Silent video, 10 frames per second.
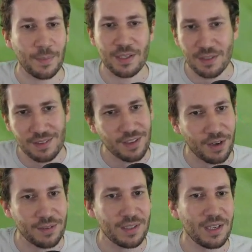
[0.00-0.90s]
I'm like,
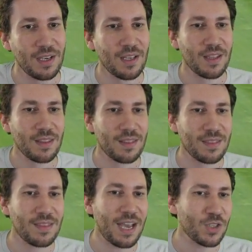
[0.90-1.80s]
no.
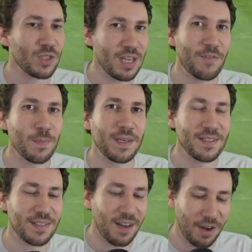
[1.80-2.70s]
That should never be a
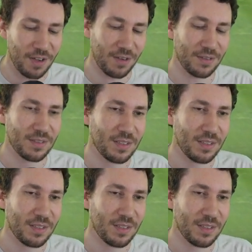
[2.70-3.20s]
scenario.